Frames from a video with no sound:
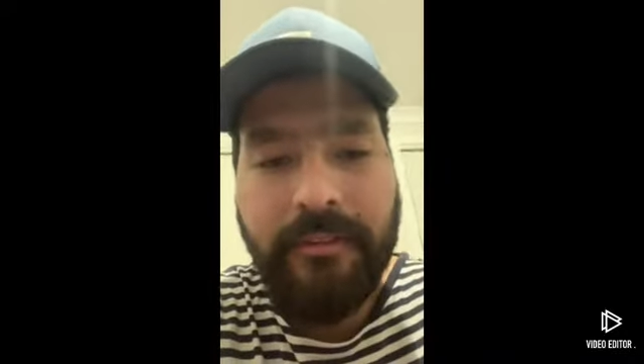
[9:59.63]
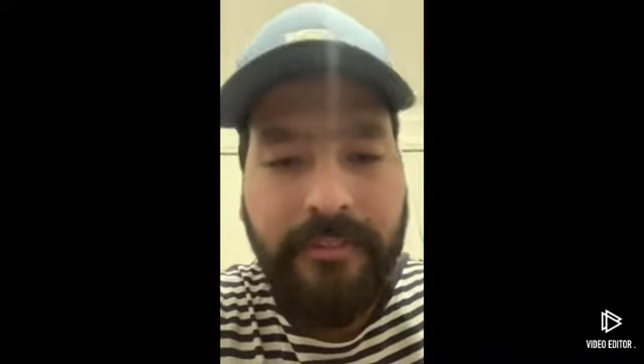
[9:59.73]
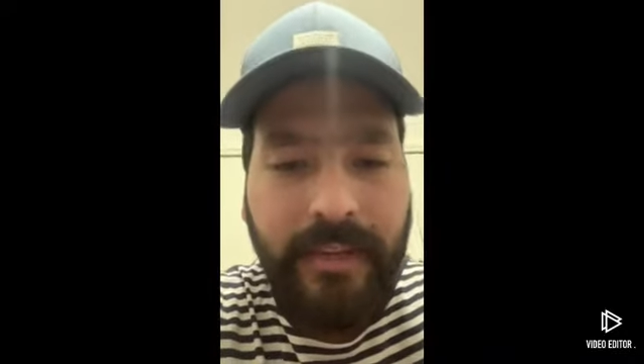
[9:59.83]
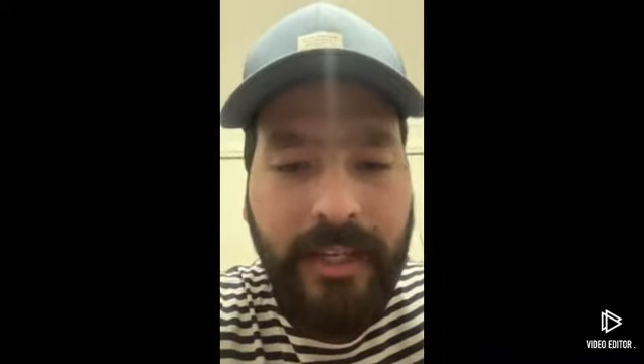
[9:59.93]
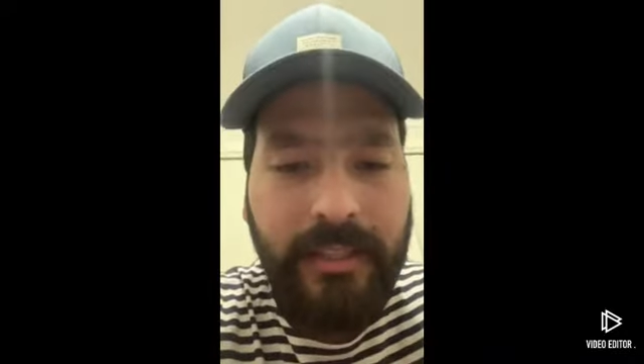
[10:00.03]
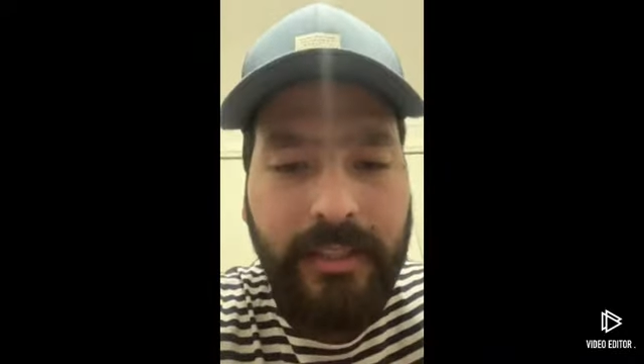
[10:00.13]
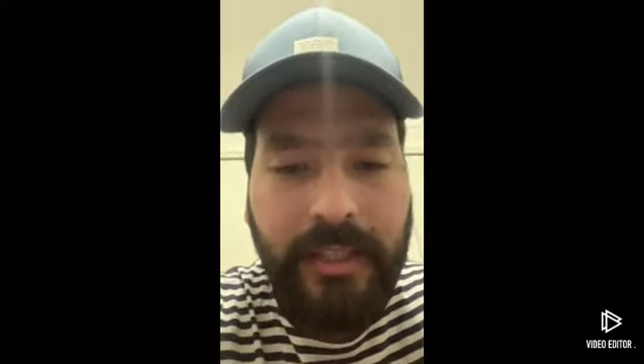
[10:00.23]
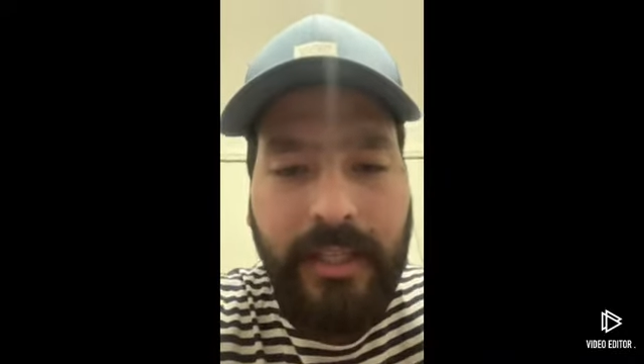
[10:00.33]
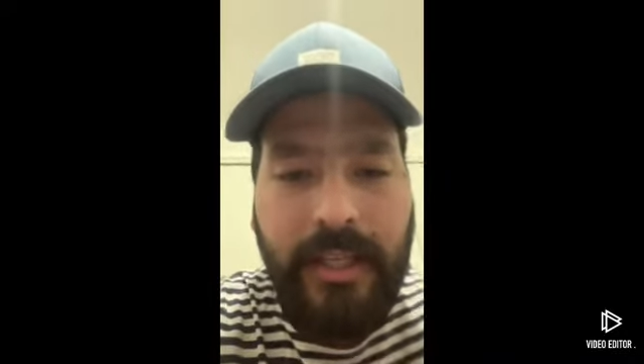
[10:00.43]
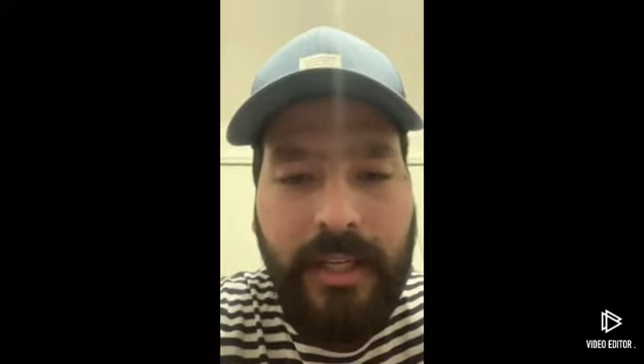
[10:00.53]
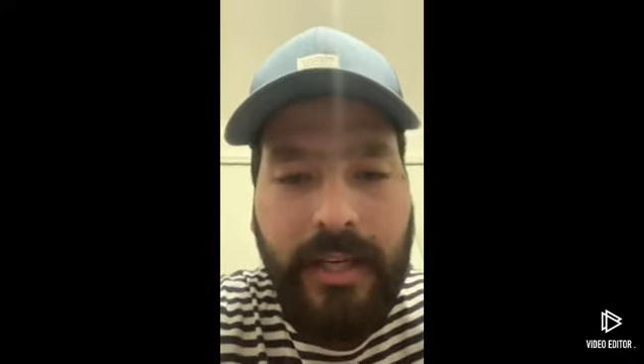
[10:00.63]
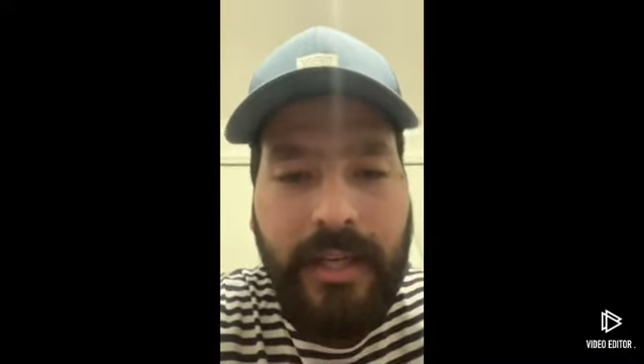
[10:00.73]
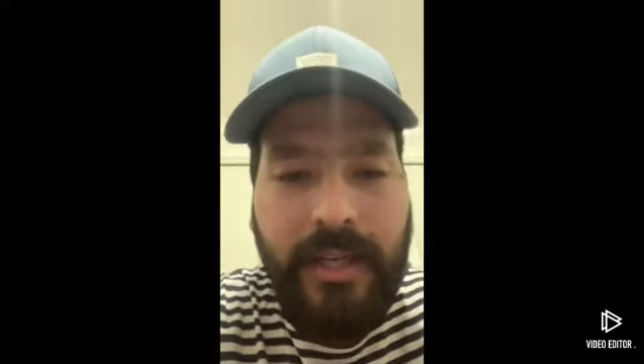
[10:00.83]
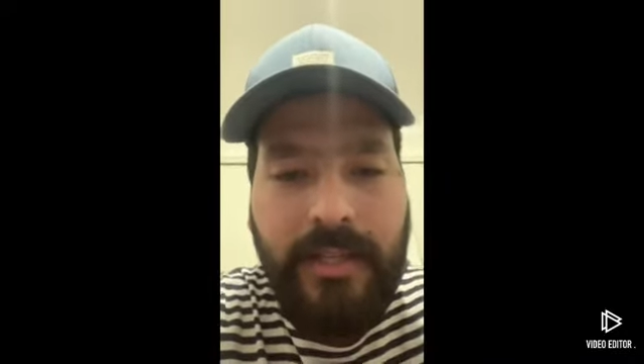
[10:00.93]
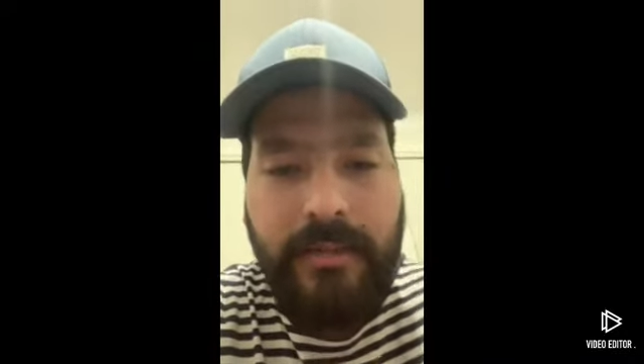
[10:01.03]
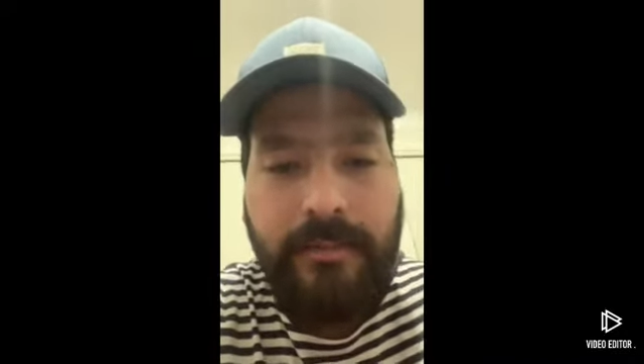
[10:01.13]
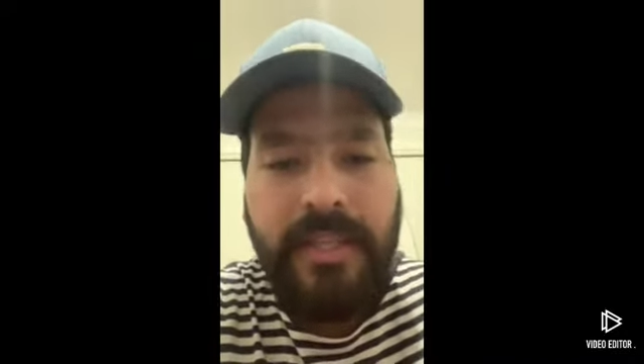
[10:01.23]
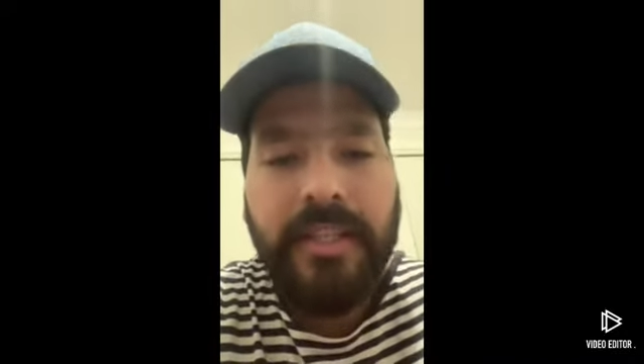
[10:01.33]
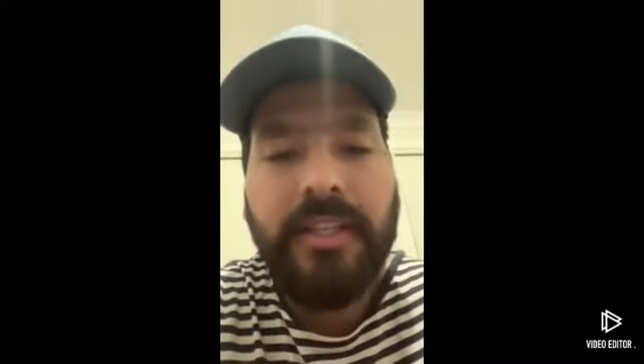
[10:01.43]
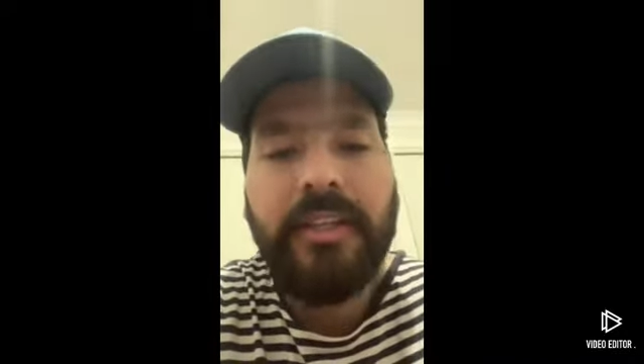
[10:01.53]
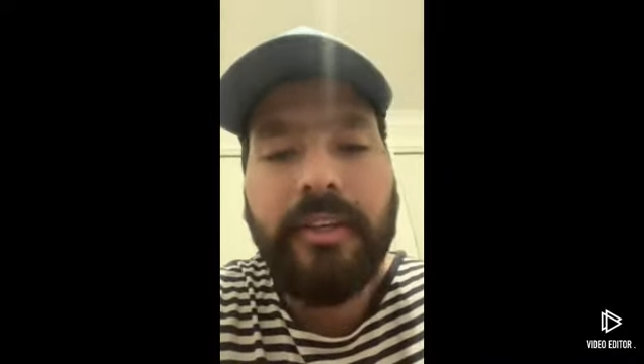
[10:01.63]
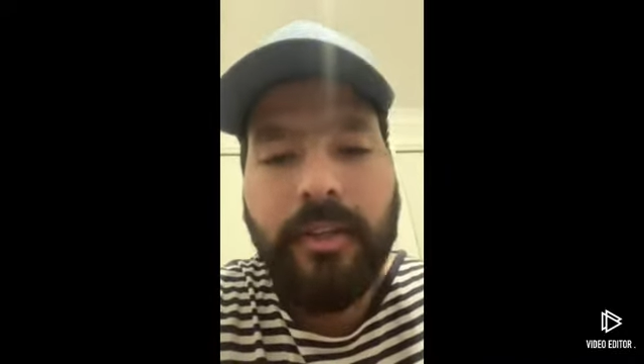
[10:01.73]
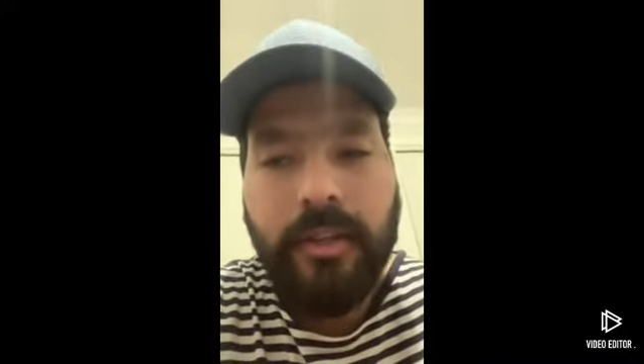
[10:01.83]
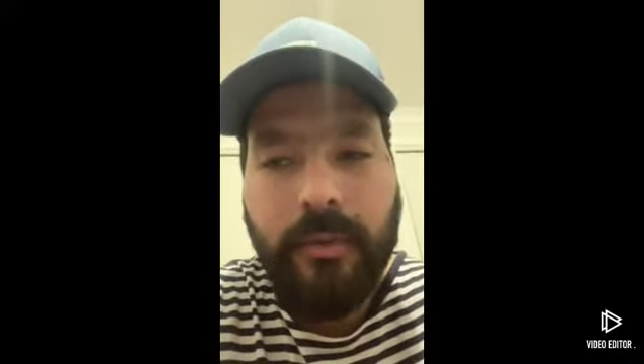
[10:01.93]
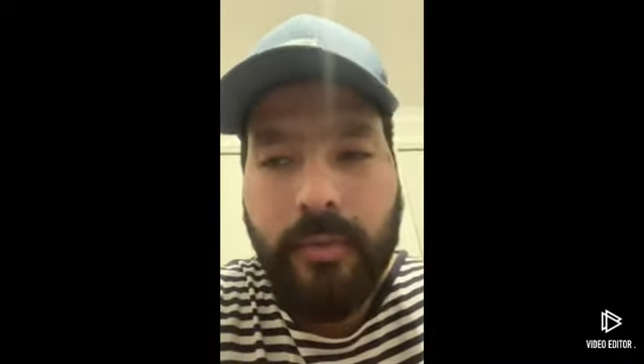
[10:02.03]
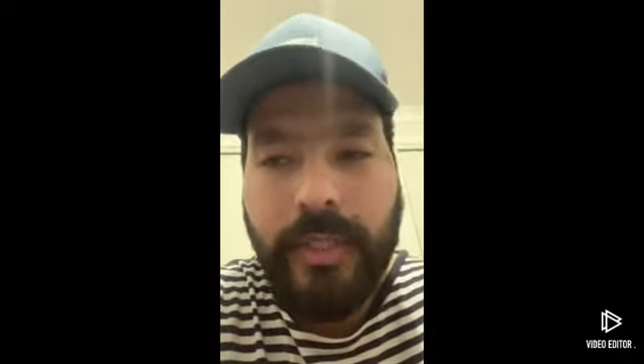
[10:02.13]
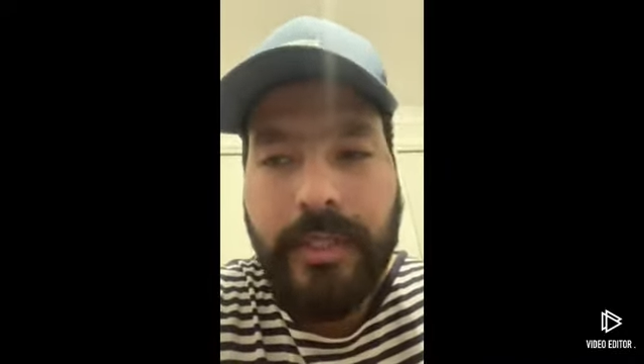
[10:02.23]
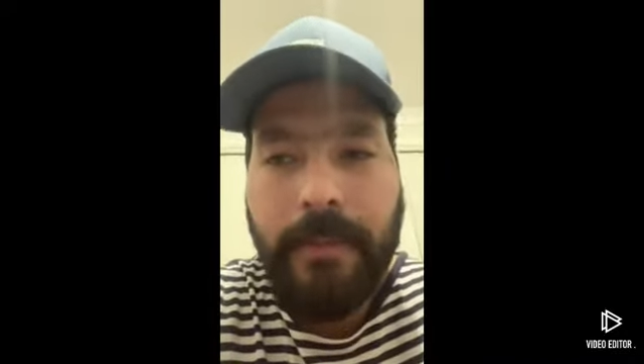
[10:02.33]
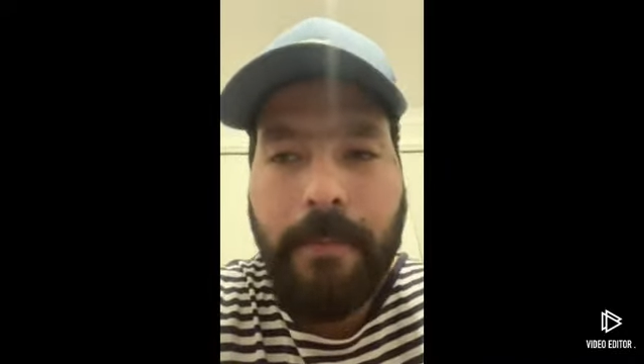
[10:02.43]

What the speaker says: phase is being included